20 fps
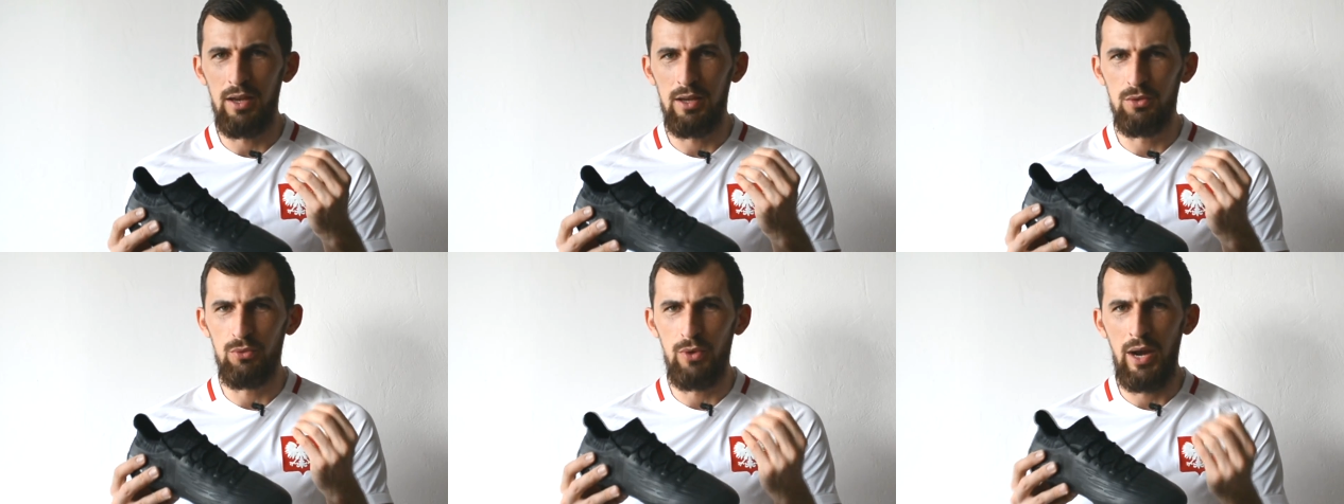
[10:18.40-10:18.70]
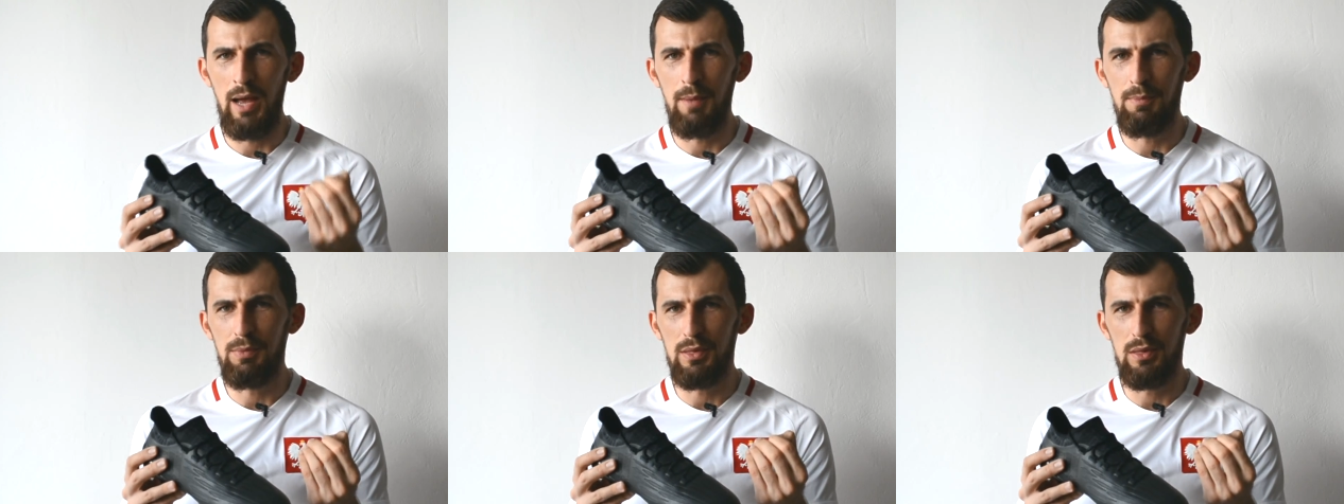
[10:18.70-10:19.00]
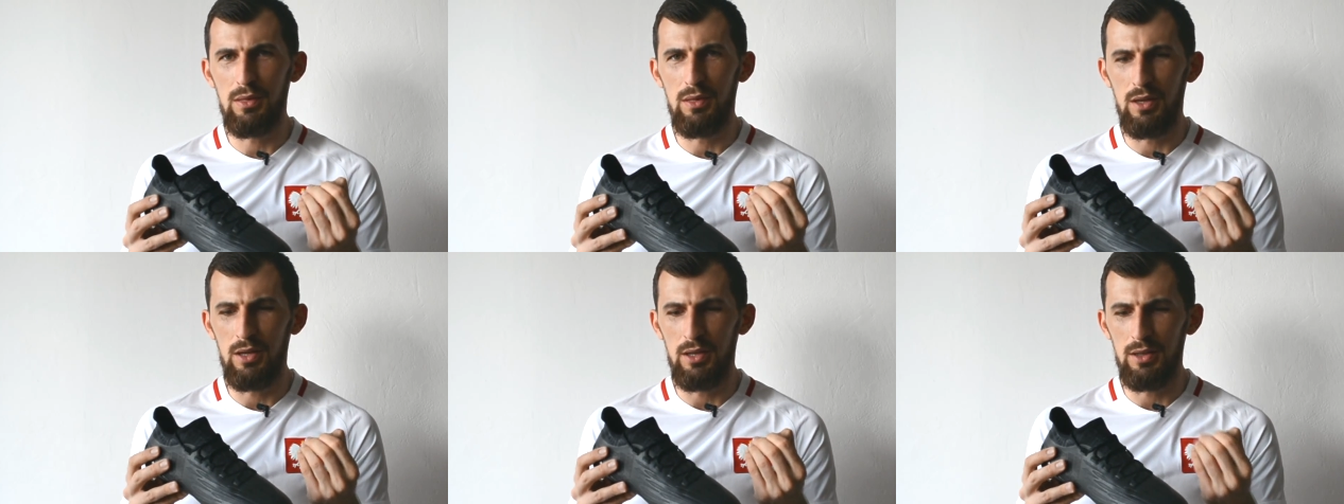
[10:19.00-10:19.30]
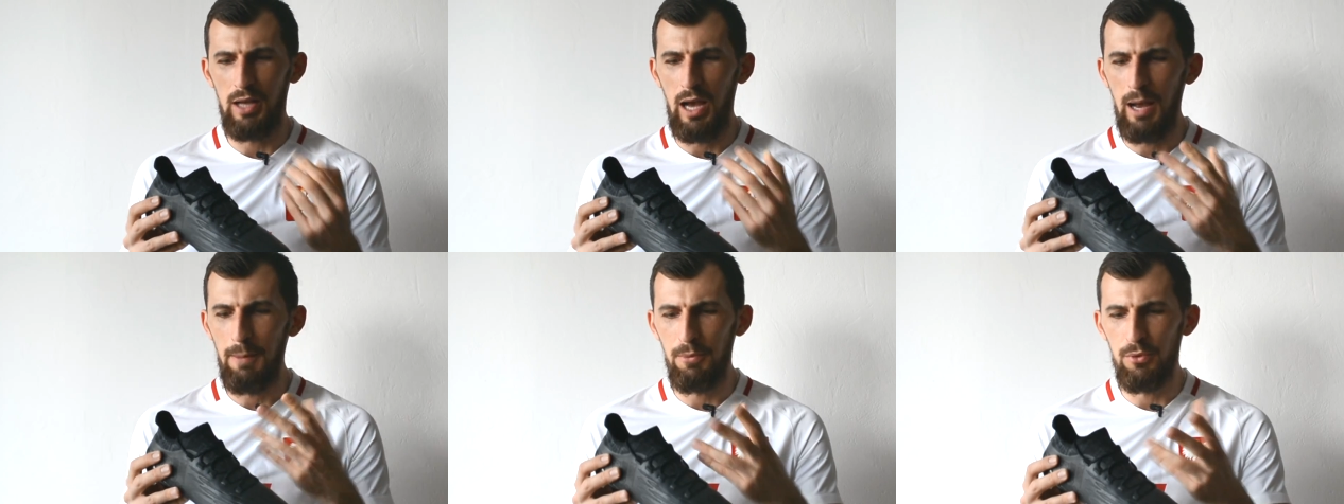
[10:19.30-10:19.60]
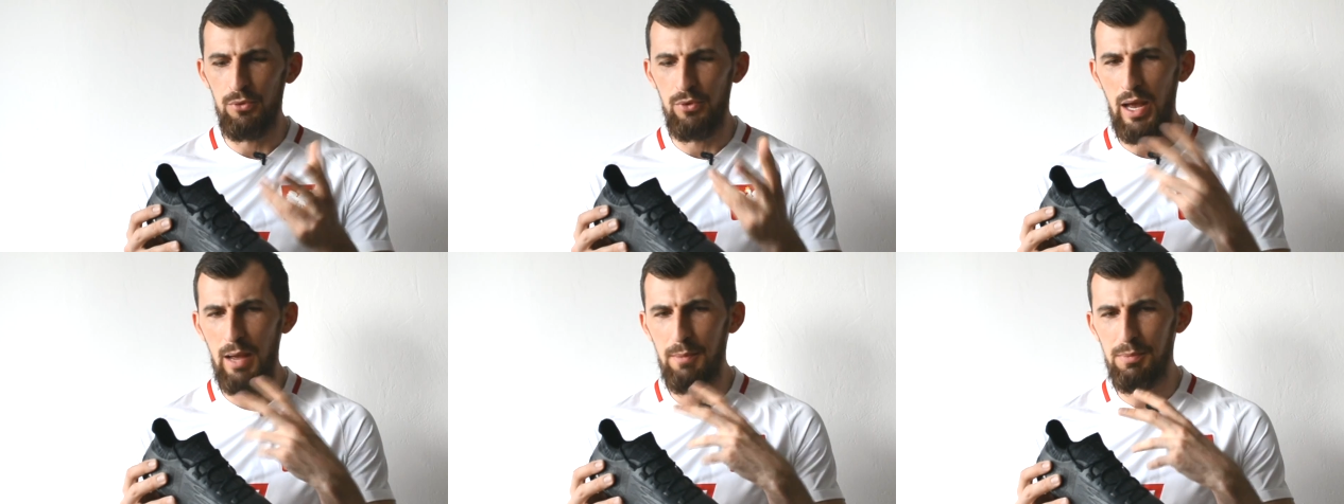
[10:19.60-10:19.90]
wraps, the upper
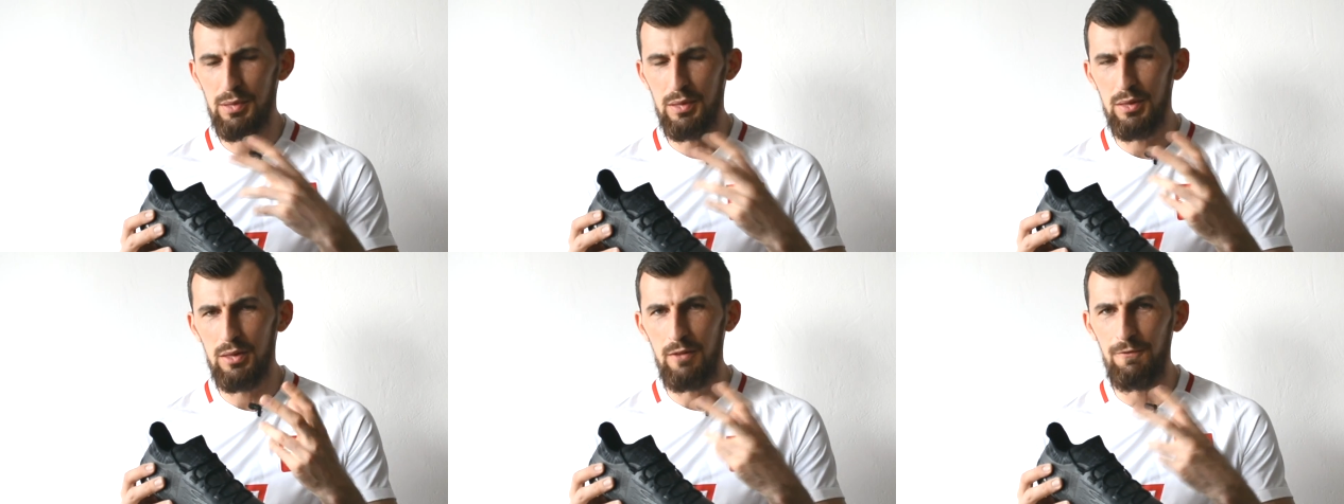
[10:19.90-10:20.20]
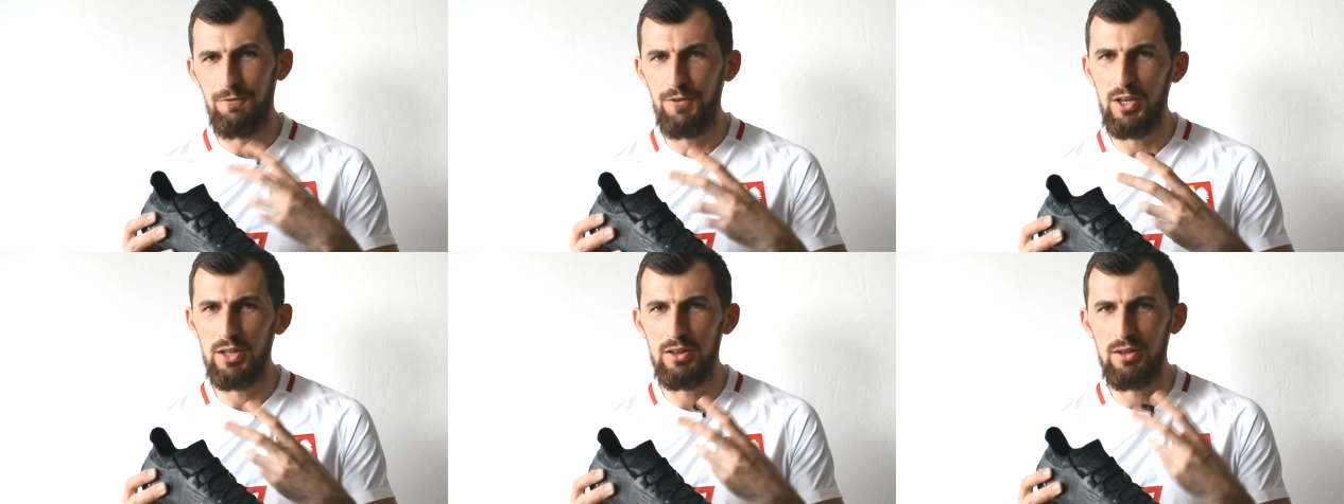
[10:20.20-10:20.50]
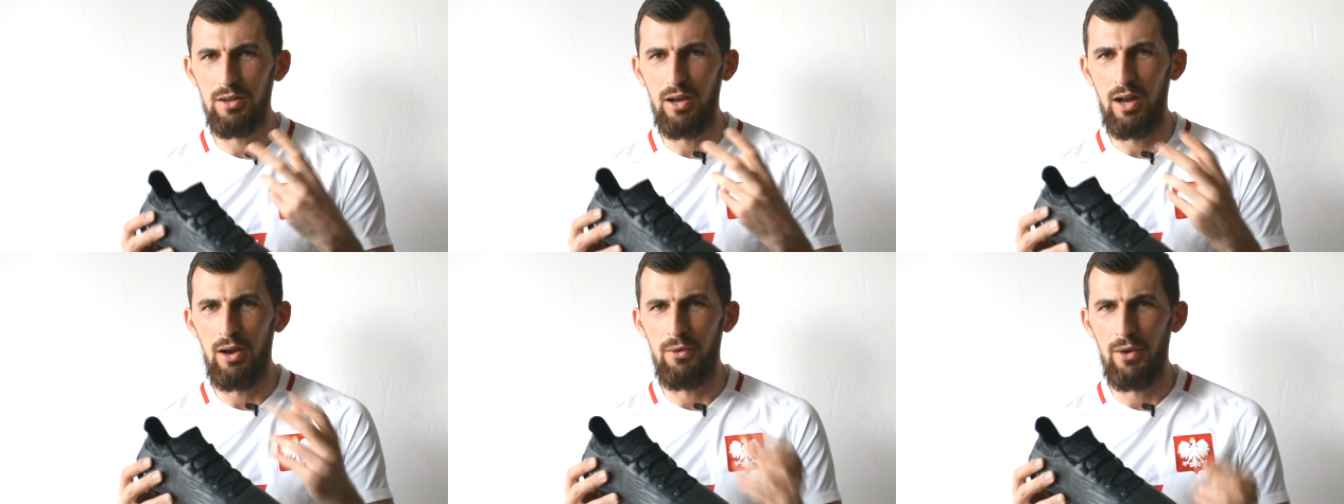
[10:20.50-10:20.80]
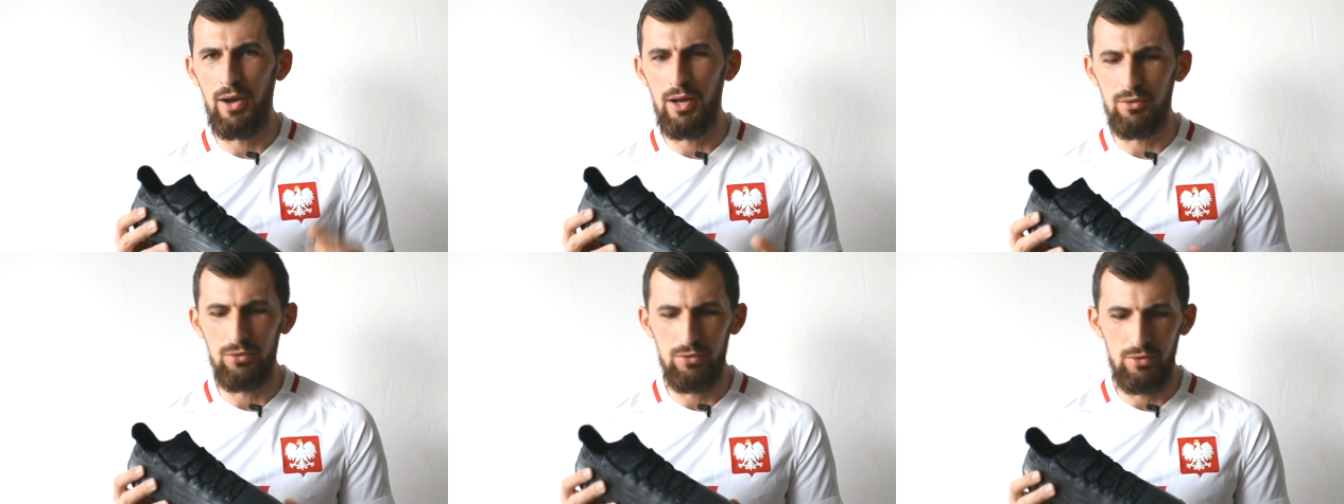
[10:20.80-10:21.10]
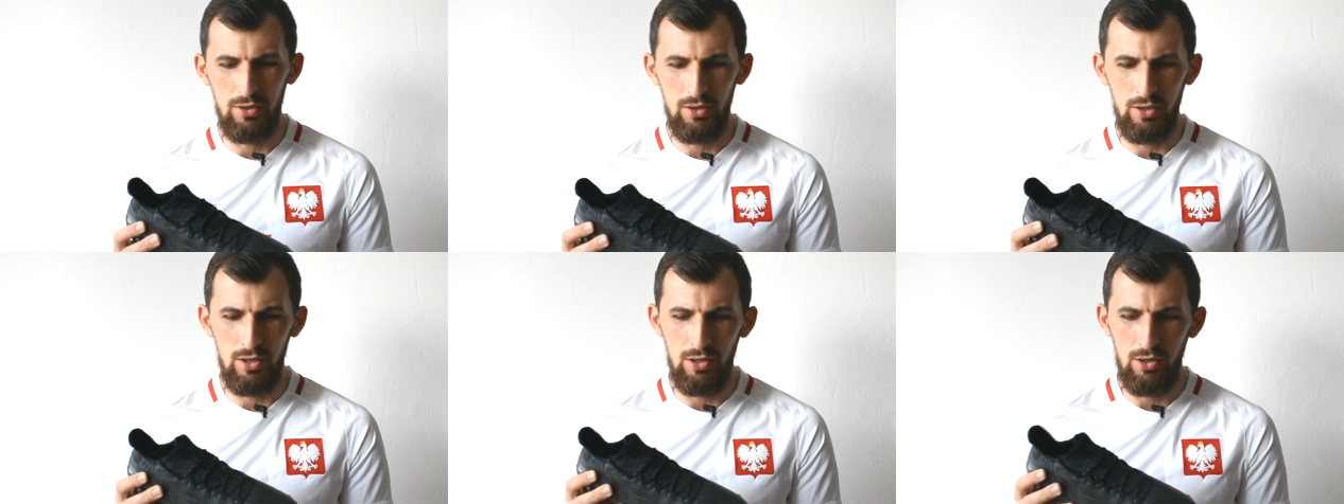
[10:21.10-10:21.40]
wraps the feet around
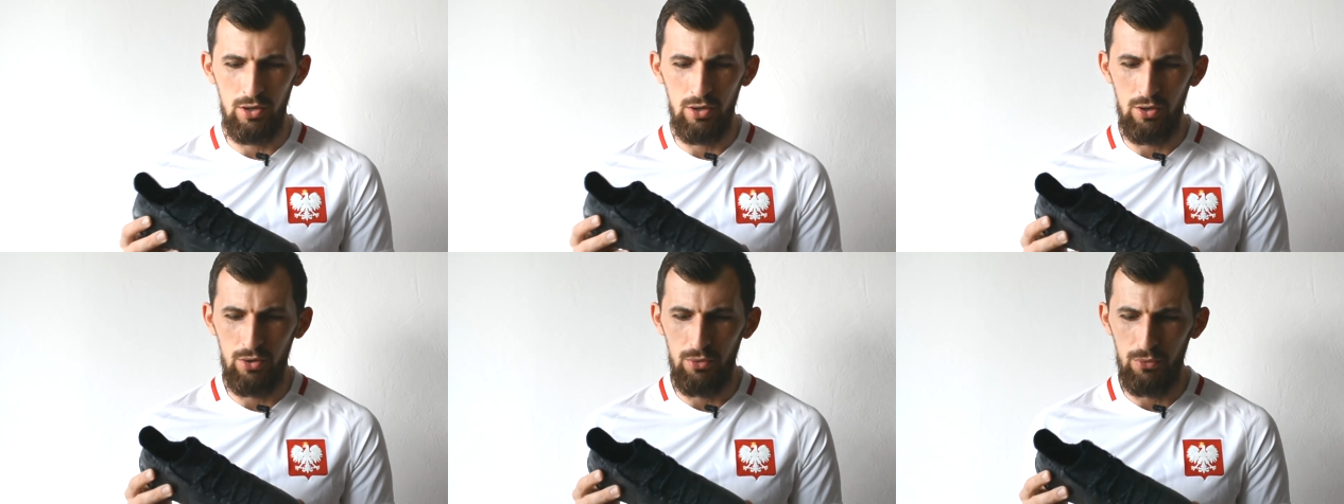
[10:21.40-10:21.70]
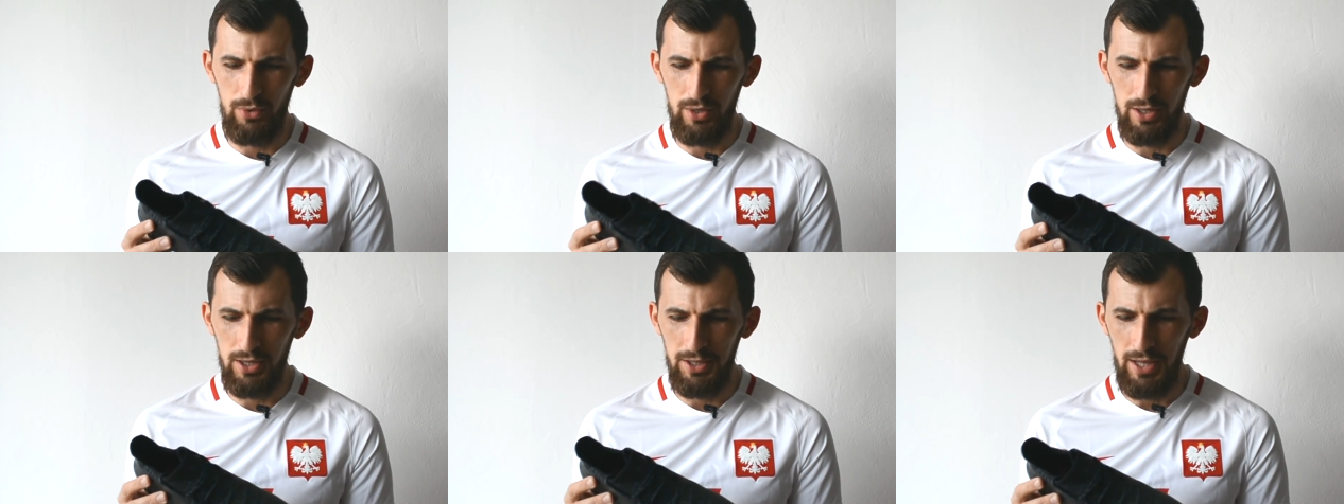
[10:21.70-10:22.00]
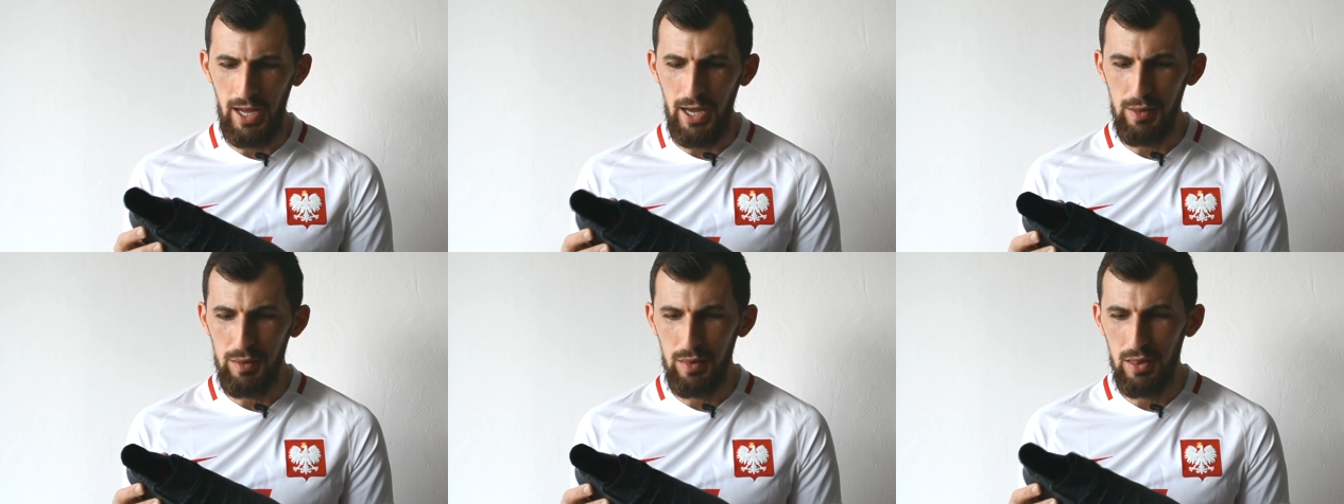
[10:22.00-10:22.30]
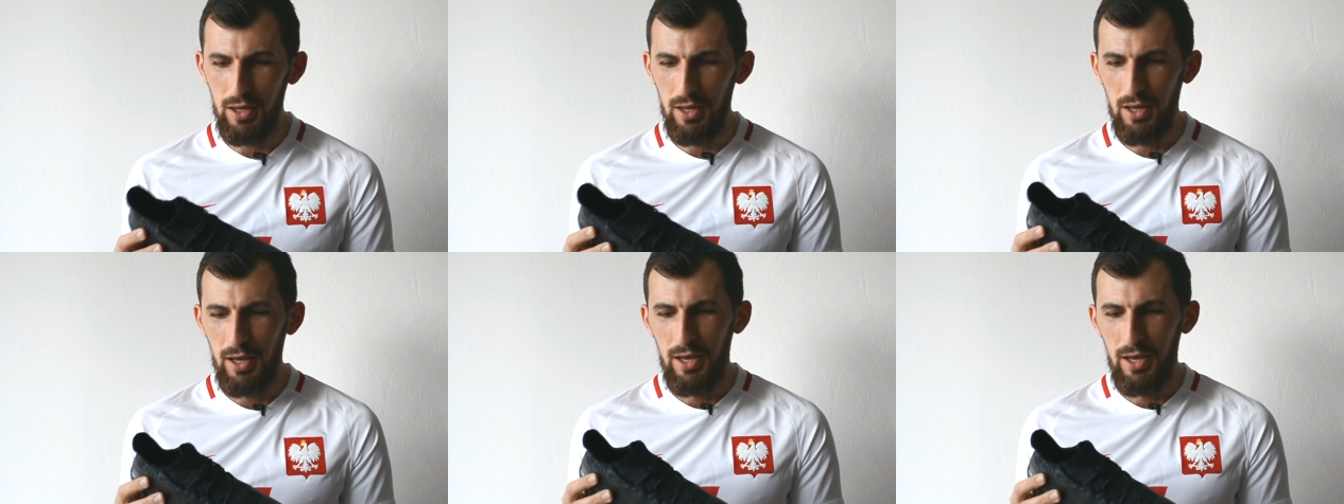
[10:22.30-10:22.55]
really nice.